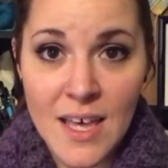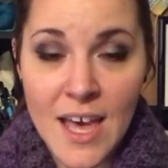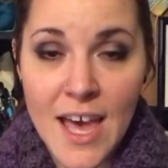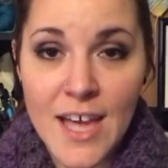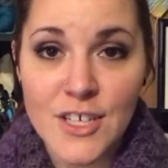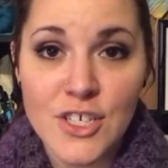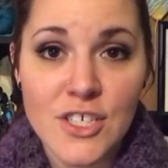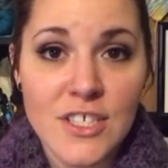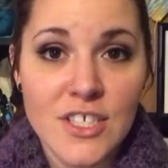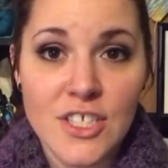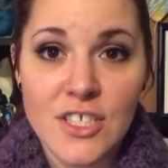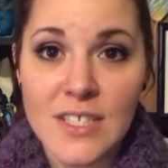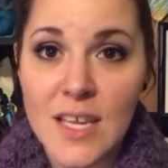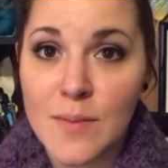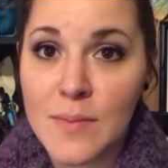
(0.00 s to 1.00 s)
and just
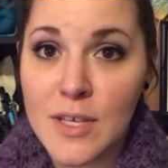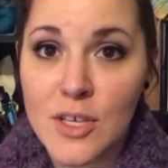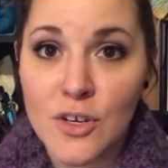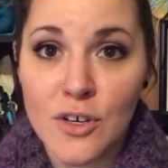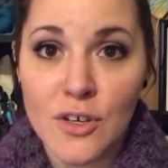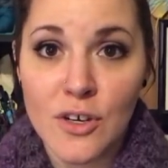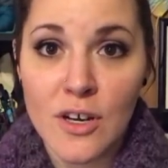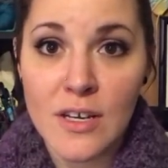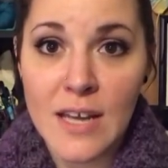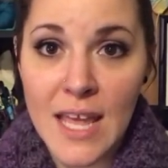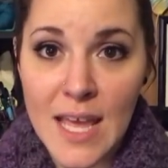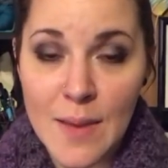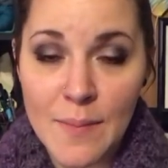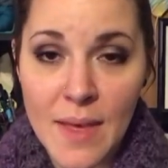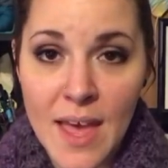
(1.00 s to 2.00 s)
send me your
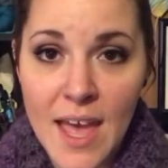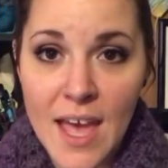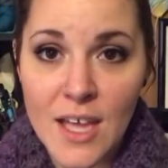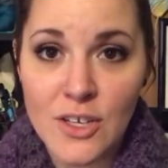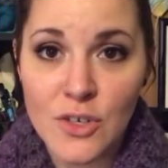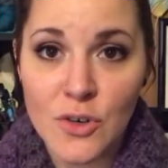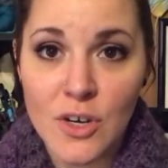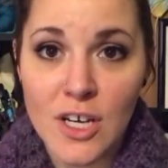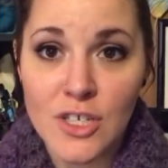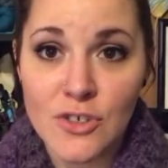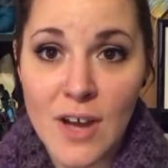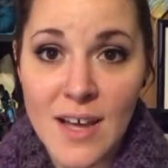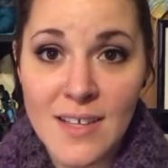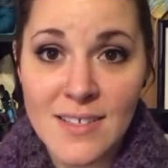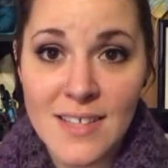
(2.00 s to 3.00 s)
name and your
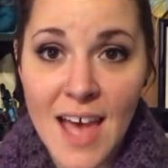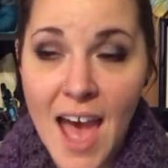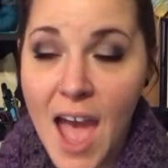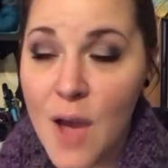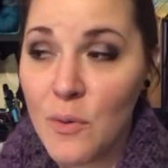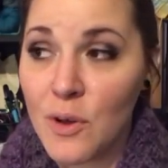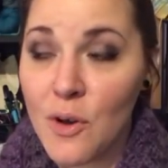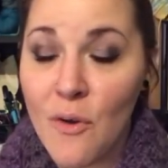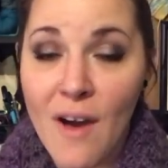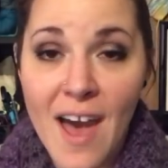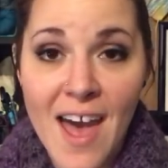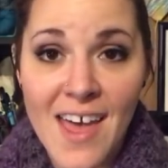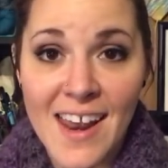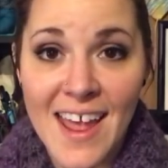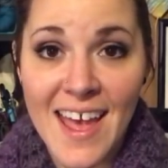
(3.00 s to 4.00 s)
address, I will go
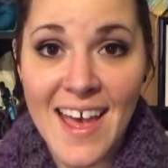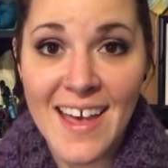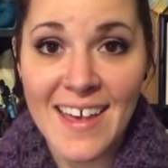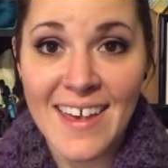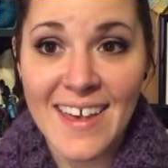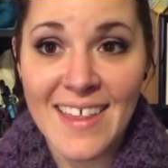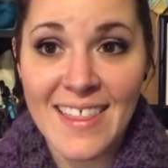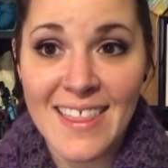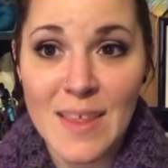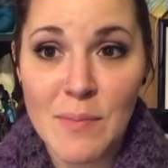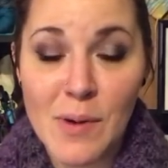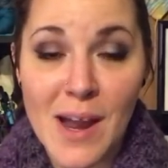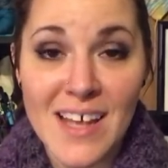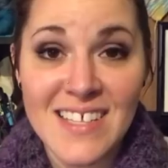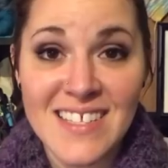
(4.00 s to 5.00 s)
ahead and get the
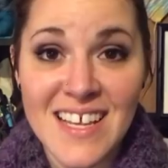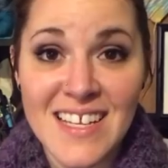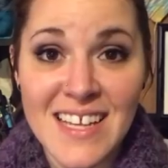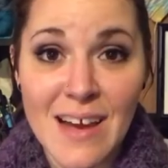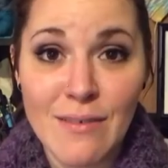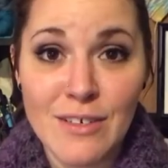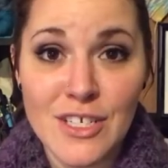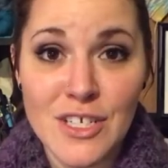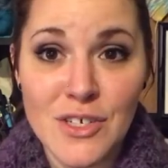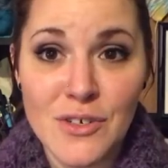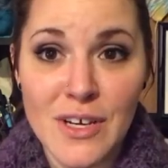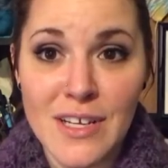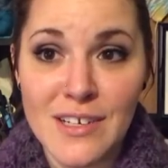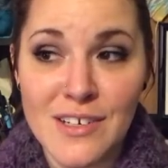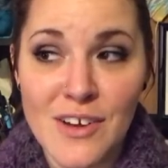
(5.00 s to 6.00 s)
prize sent out to you,
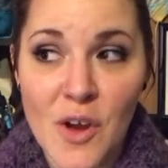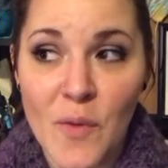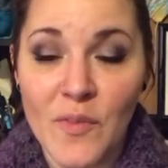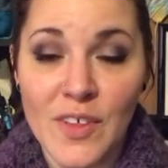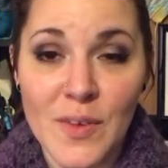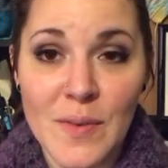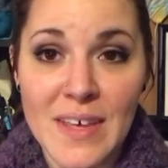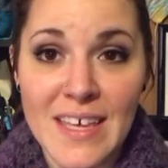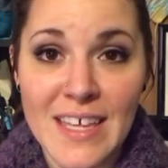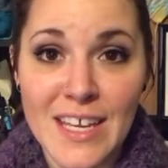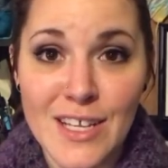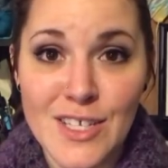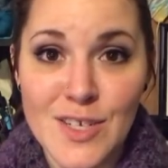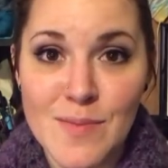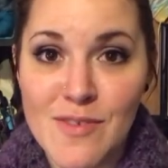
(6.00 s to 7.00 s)
and hopefully we can get
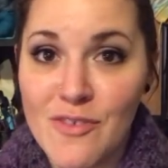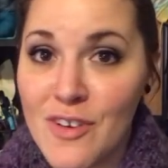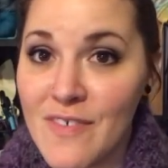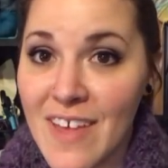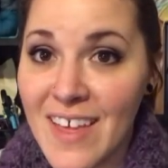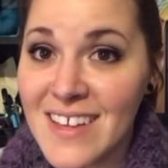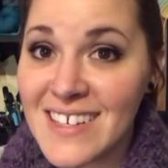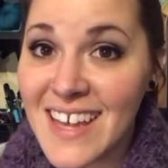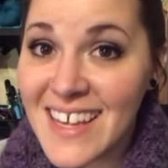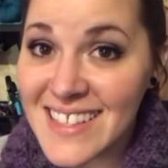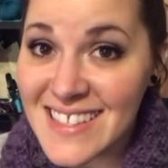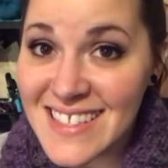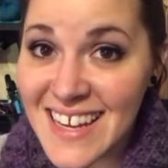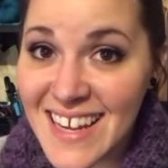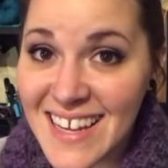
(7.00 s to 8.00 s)
it to you before Valentine's
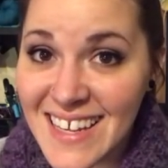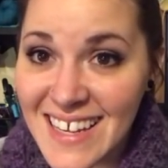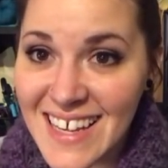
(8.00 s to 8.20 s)
Day,